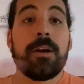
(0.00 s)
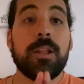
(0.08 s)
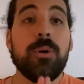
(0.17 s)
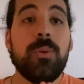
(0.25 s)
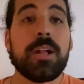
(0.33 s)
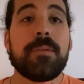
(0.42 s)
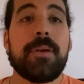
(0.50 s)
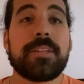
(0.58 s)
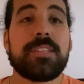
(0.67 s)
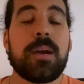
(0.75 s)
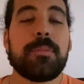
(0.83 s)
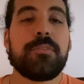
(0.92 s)
Hello, welcome
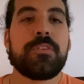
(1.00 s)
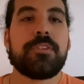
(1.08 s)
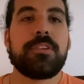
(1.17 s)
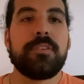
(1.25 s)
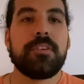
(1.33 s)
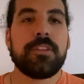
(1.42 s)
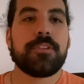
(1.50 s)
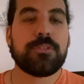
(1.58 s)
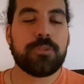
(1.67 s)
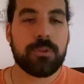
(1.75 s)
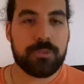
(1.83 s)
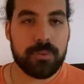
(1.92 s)
back to OmniFoot TV. This
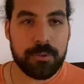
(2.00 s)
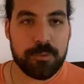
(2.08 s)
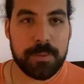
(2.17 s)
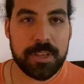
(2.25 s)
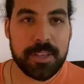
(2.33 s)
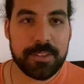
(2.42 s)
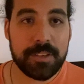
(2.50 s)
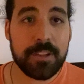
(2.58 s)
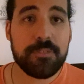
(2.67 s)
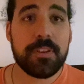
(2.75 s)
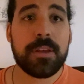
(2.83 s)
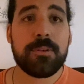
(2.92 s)
is your Snore speaking.
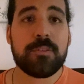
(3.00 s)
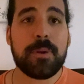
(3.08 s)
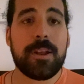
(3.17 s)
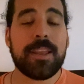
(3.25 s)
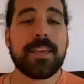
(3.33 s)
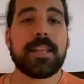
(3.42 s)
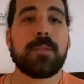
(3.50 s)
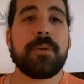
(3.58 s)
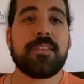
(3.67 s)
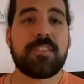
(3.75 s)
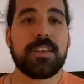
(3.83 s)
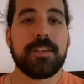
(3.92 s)
Tonight's video is about Lionel
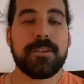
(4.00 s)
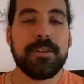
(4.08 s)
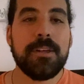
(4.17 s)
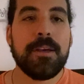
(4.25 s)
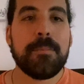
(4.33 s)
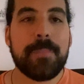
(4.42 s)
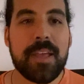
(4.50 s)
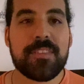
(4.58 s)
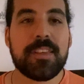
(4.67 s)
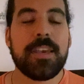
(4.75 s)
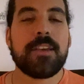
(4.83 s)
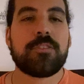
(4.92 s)
Messi.
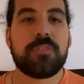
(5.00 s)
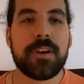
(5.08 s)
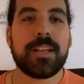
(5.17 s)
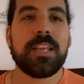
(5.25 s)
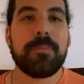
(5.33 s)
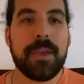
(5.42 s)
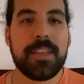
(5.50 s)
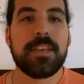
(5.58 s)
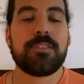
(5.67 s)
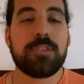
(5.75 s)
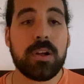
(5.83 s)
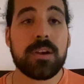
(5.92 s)
Messi has finally made
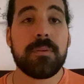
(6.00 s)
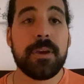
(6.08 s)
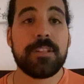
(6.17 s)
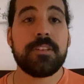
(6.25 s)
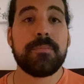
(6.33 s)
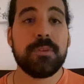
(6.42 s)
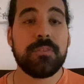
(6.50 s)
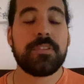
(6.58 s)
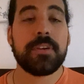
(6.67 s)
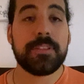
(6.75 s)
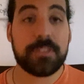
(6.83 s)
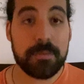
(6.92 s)
his long-awaited move
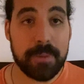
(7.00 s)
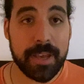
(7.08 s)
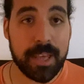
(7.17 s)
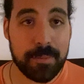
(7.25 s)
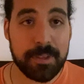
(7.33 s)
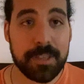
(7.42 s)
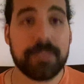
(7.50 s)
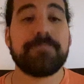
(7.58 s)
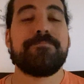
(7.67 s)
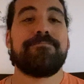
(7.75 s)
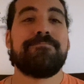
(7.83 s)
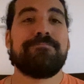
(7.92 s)
to Inter Miami.
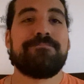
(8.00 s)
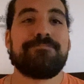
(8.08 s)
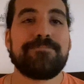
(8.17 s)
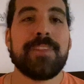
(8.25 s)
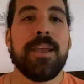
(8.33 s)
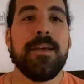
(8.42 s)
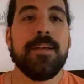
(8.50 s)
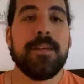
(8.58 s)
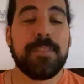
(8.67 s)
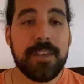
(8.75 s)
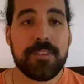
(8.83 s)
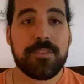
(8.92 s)

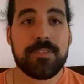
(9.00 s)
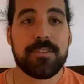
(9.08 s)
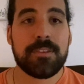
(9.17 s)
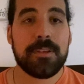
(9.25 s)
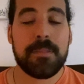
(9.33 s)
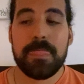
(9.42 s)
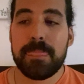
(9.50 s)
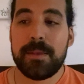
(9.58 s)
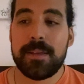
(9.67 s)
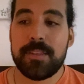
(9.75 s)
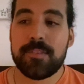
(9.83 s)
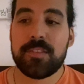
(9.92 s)
This
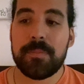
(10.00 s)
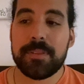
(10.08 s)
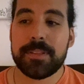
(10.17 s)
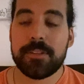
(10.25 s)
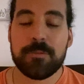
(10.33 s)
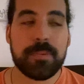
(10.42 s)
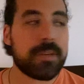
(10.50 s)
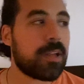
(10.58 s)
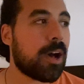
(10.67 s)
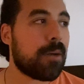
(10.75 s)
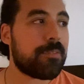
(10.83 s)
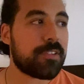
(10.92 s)
is something that's been
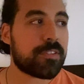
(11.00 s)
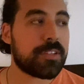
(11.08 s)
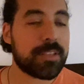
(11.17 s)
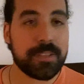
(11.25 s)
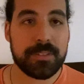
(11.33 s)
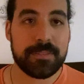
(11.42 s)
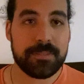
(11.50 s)
obviously